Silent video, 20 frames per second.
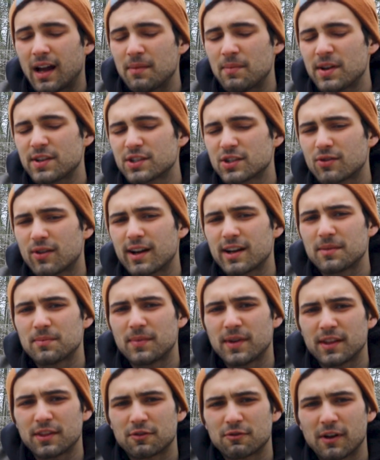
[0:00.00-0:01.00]
I mentioned quite a
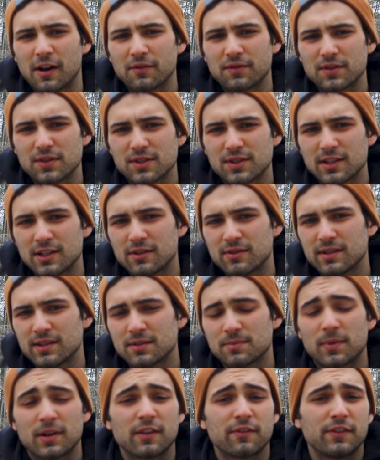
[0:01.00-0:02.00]
bit throughout the
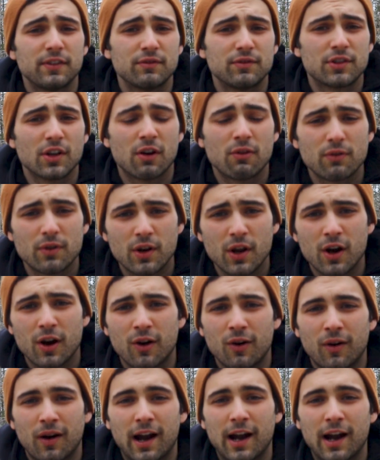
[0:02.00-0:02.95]
series, but if you don't know,